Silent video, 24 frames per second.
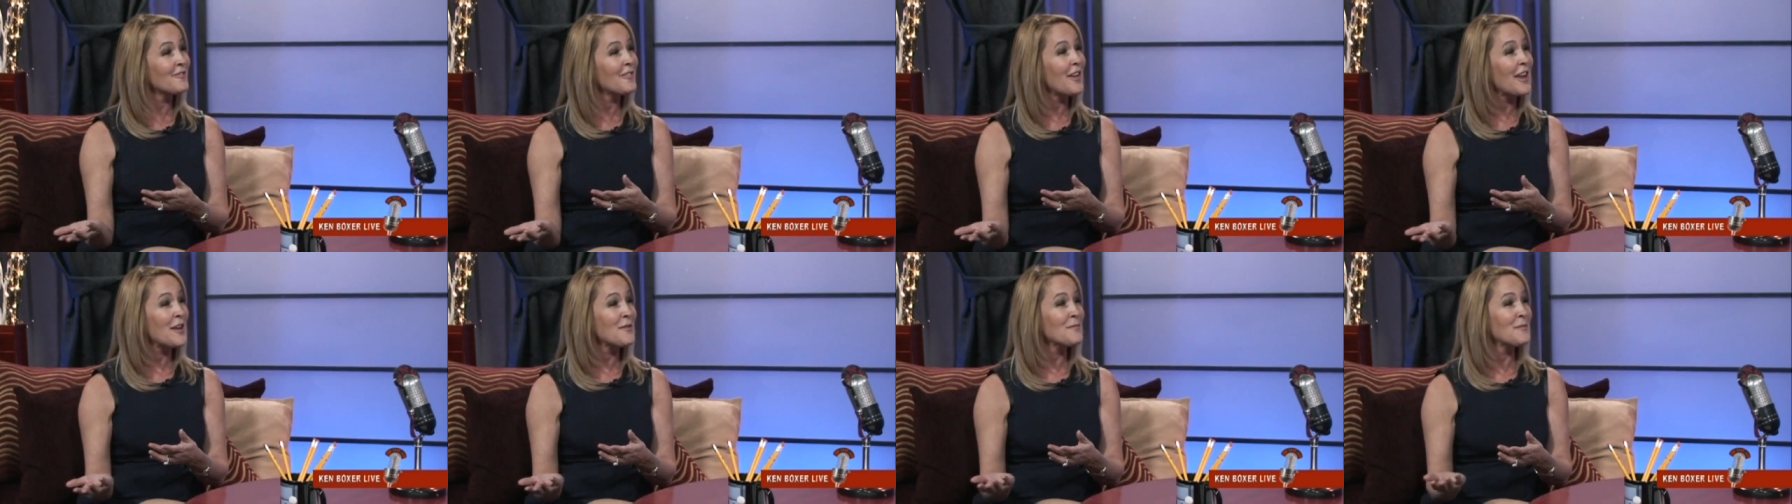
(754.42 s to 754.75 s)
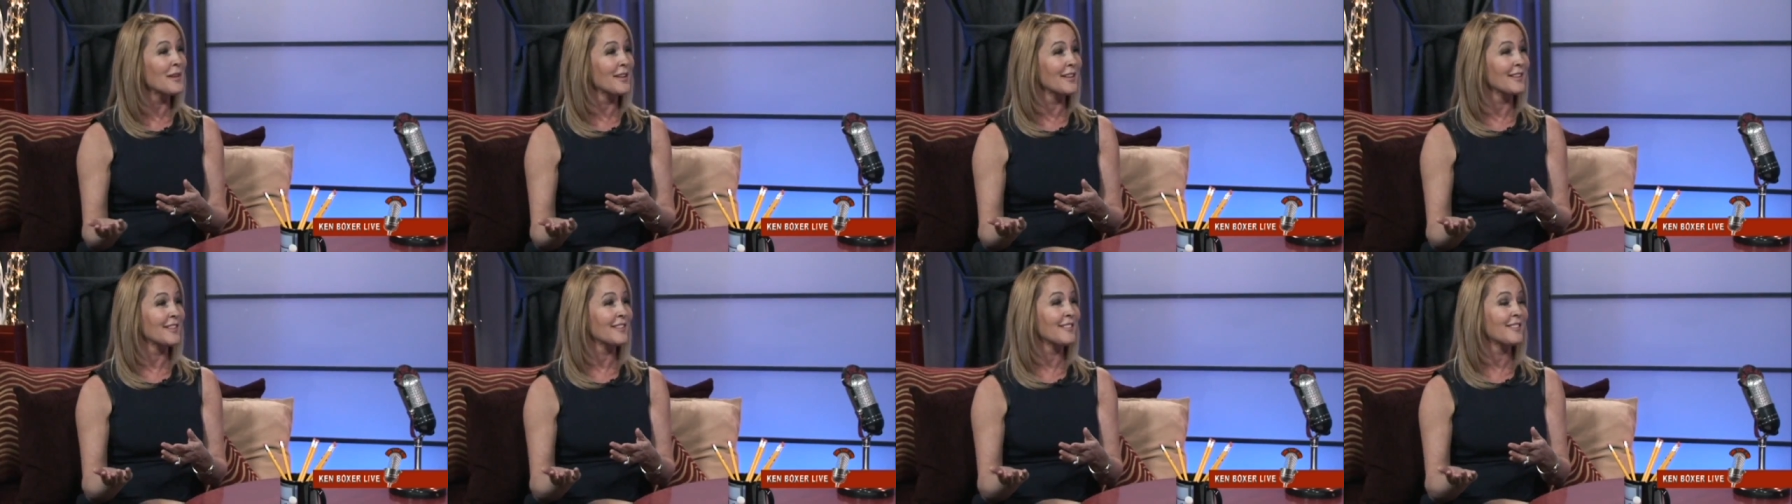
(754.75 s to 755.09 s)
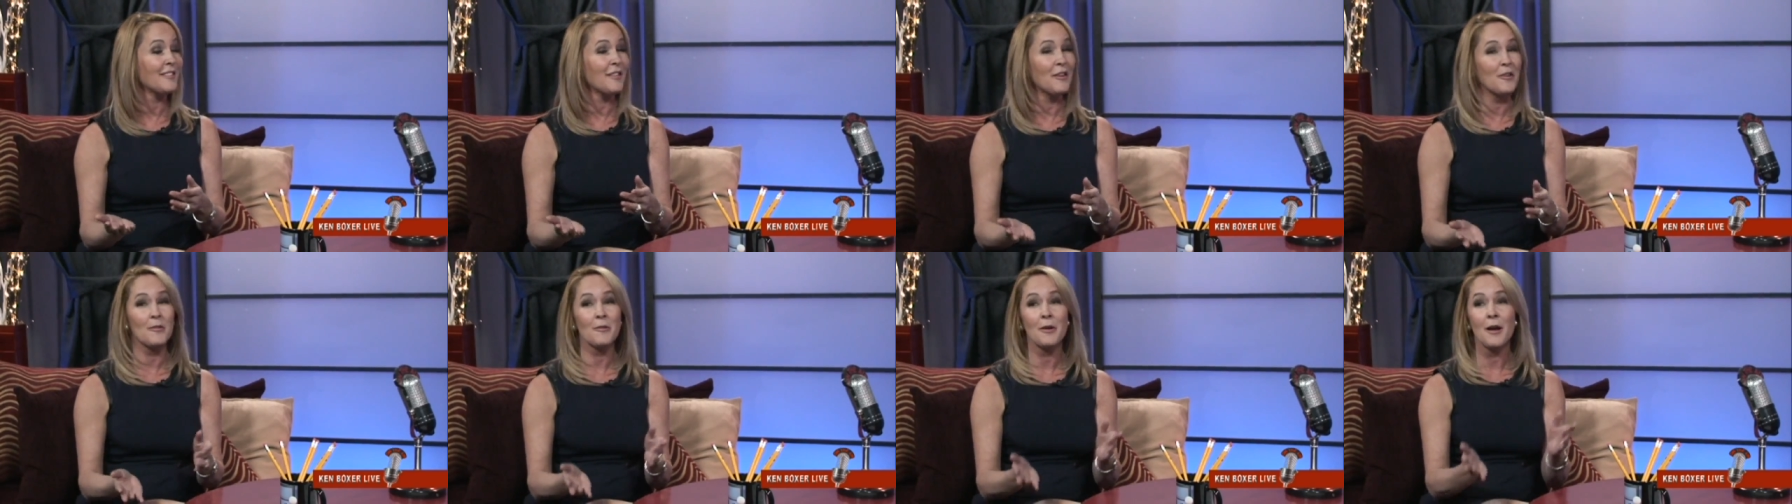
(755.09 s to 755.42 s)
famous.
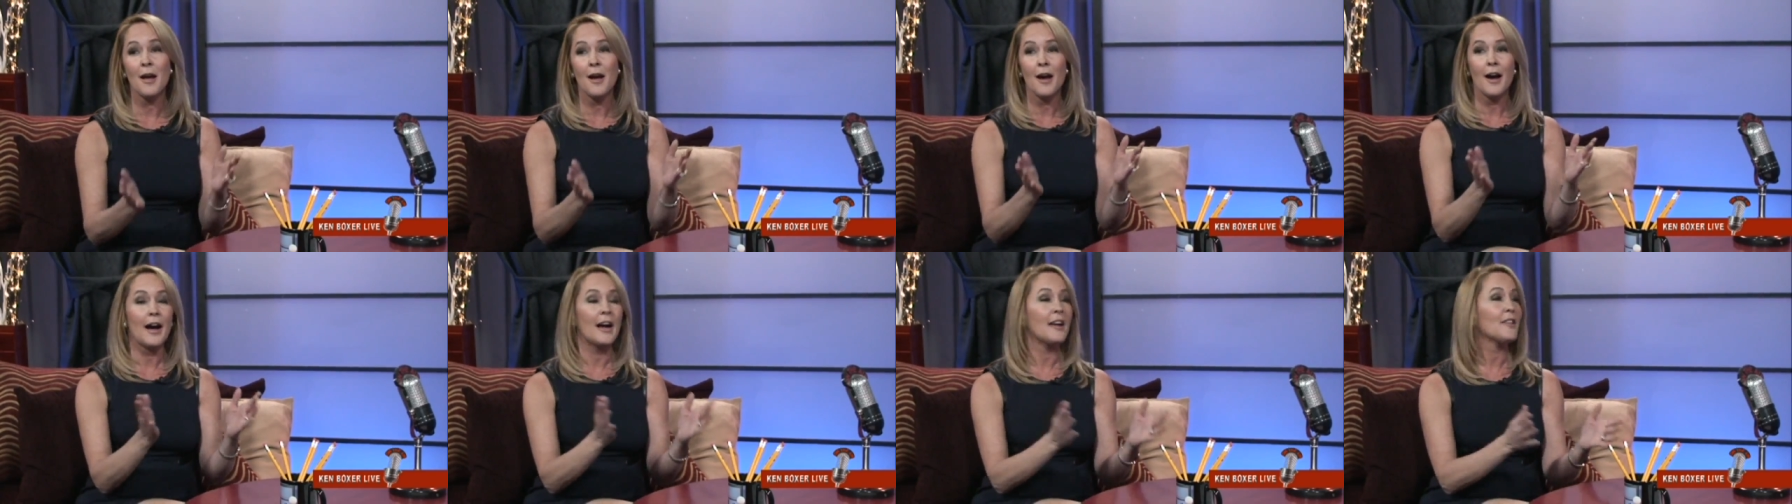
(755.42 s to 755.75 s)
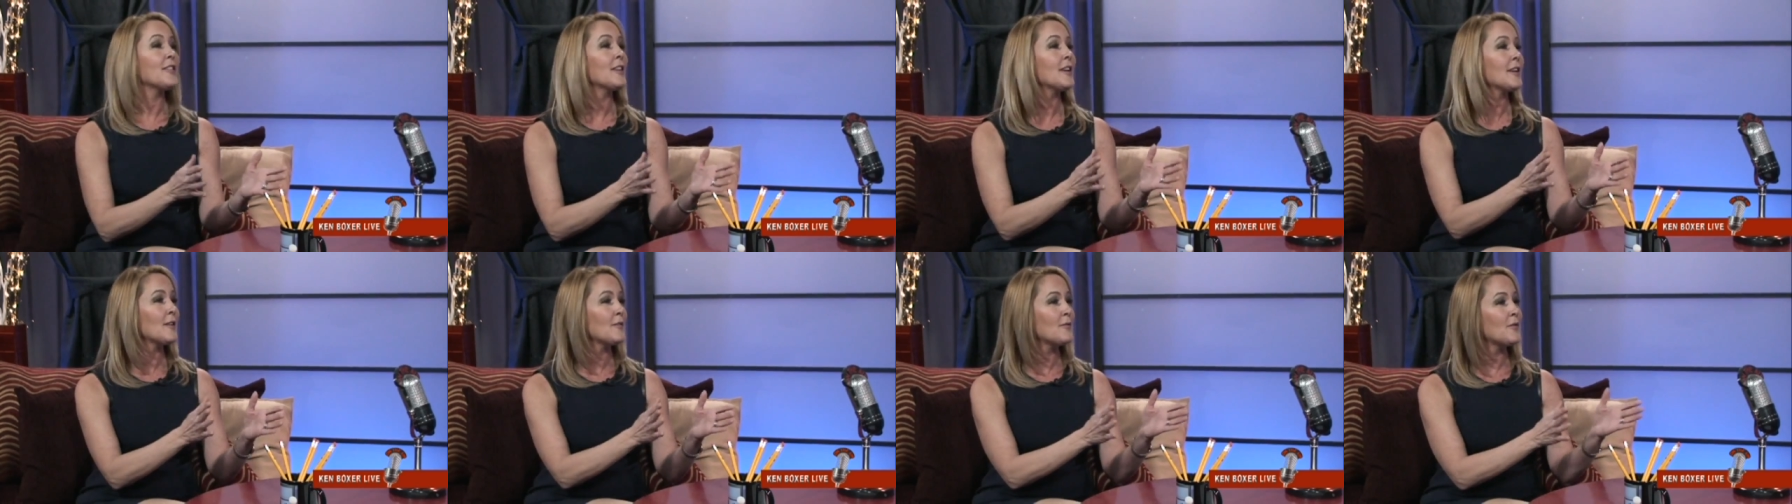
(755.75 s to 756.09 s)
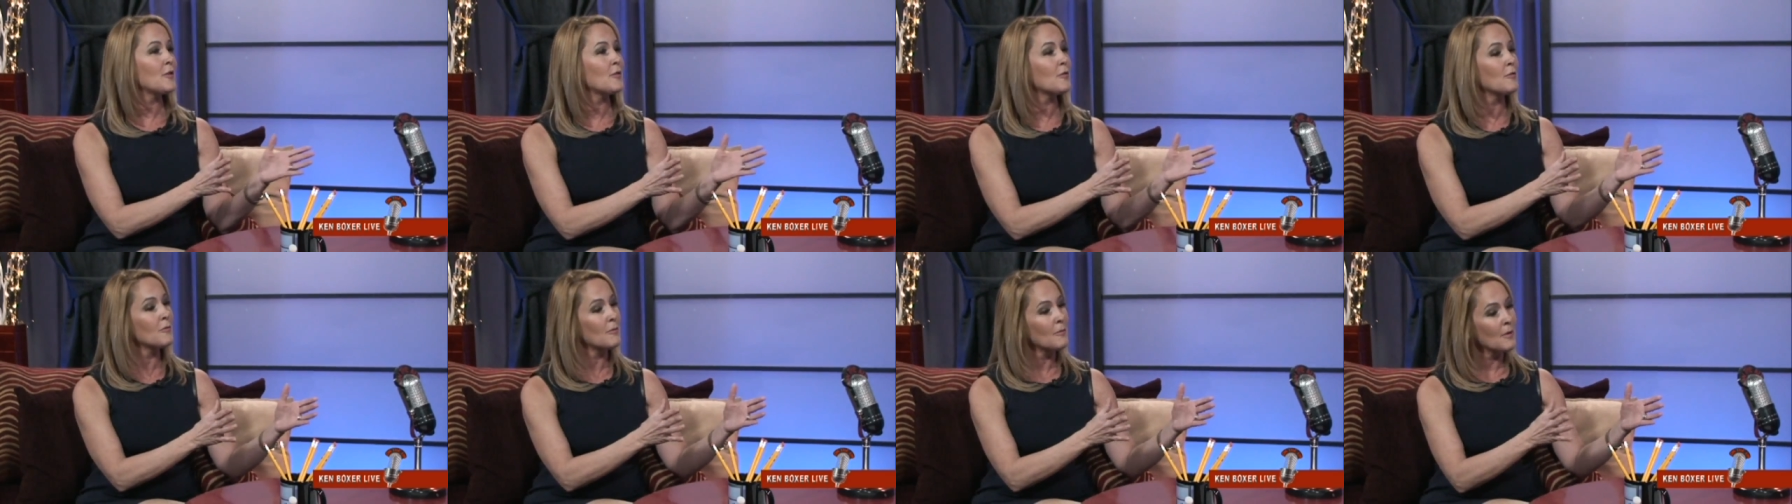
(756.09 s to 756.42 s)
So I think if
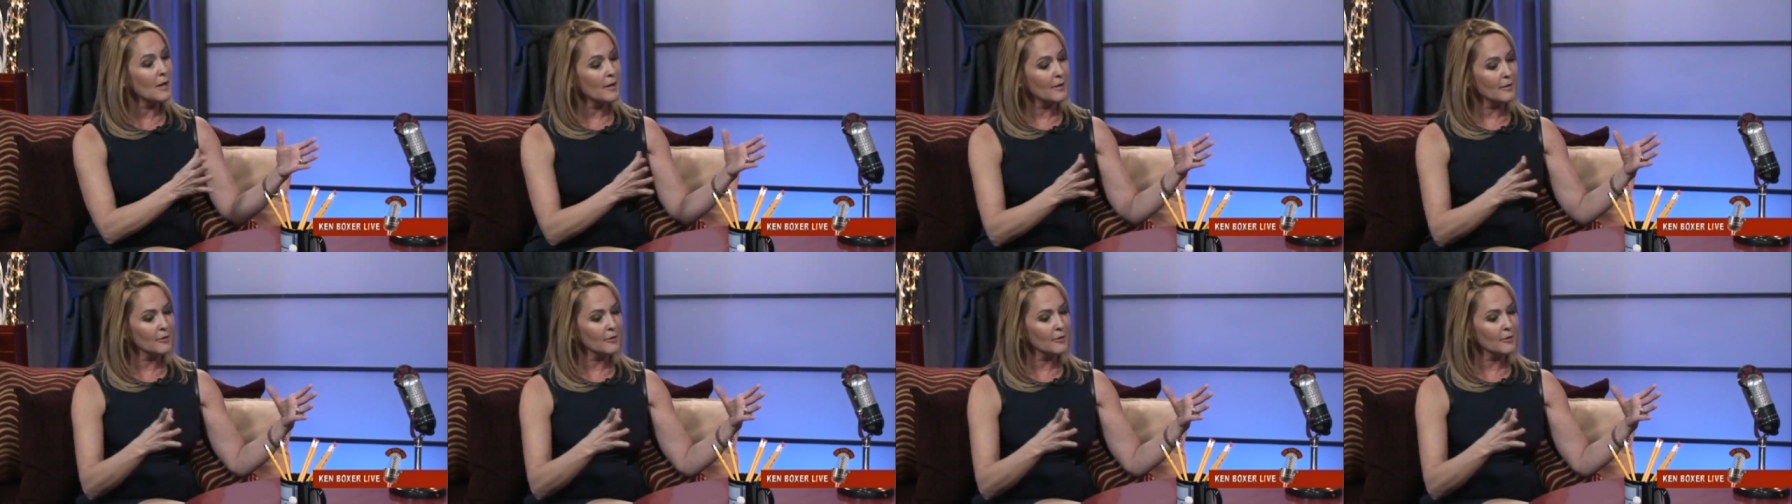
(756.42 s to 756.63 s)
you